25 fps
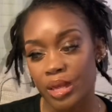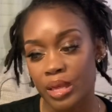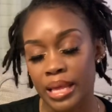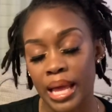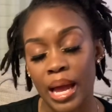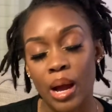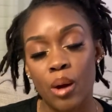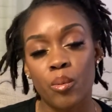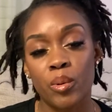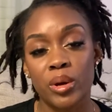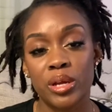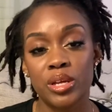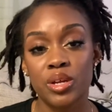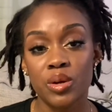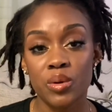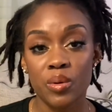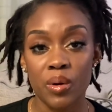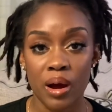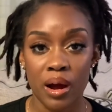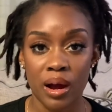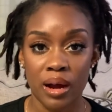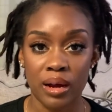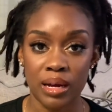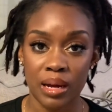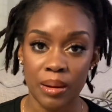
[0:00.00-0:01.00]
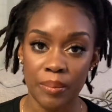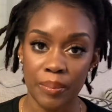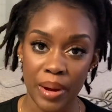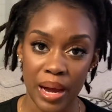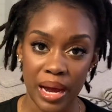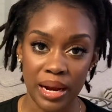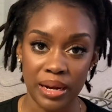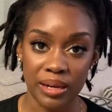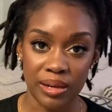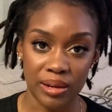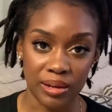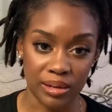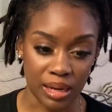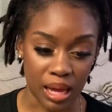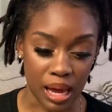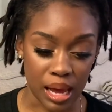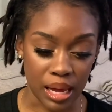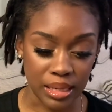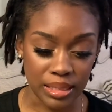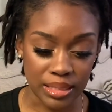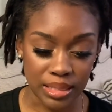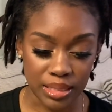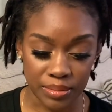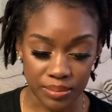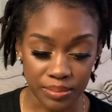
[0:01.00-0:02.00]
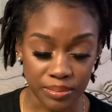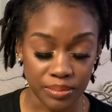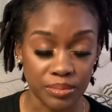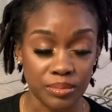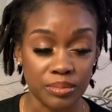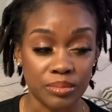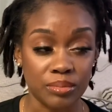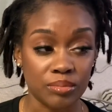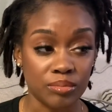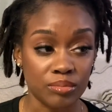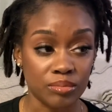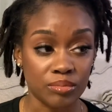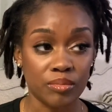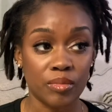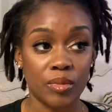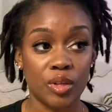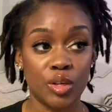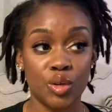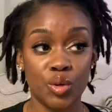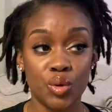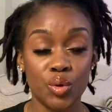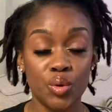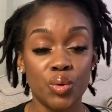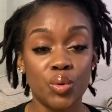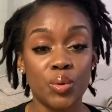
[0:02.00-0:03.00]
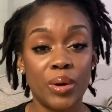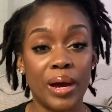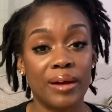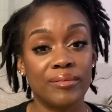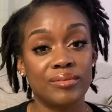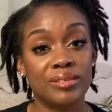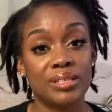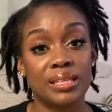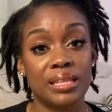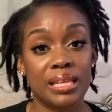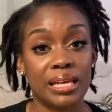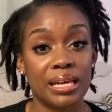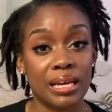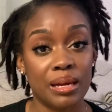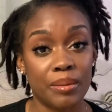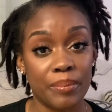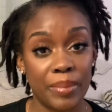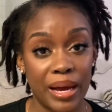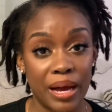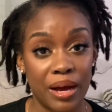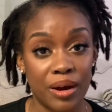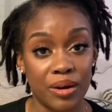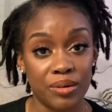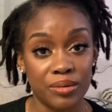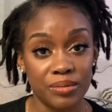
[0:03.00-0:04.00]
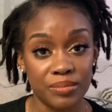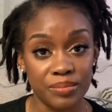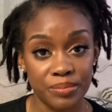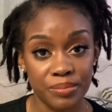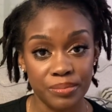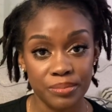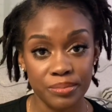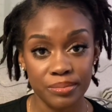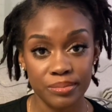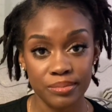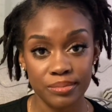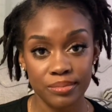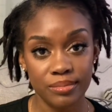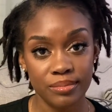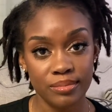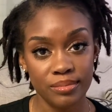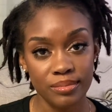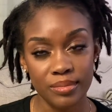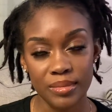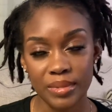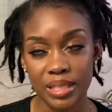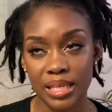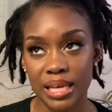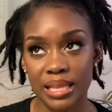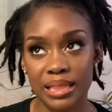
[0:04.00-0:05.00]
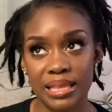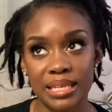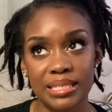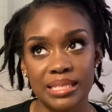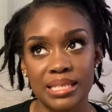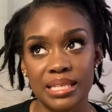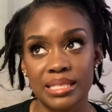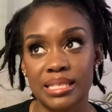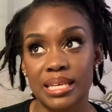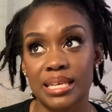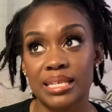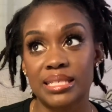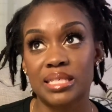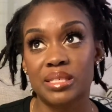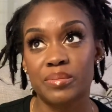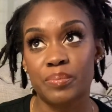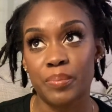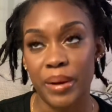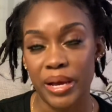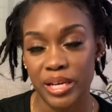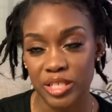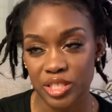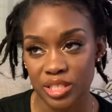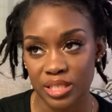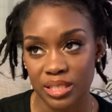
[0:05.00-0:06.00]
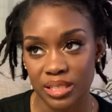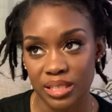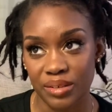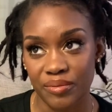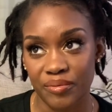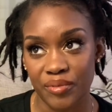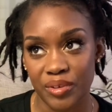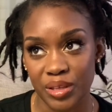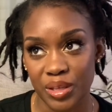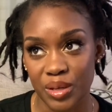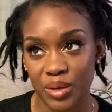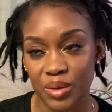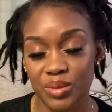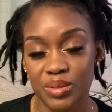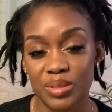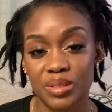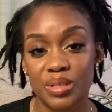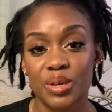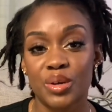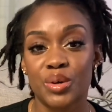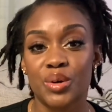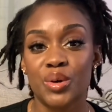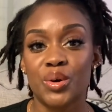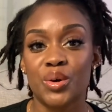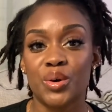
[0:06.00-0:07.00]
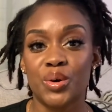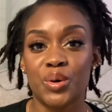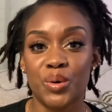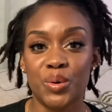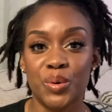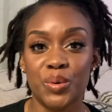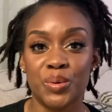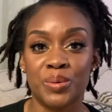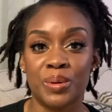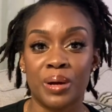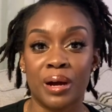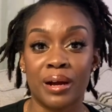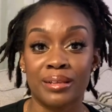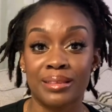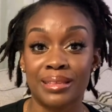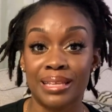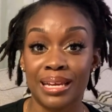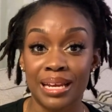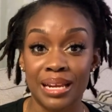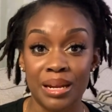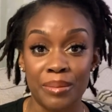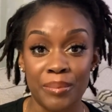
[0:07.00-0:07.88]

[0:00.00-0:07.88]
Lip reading: Now, when you are combining your locks, you have to think about, and this is especially for those who are thinking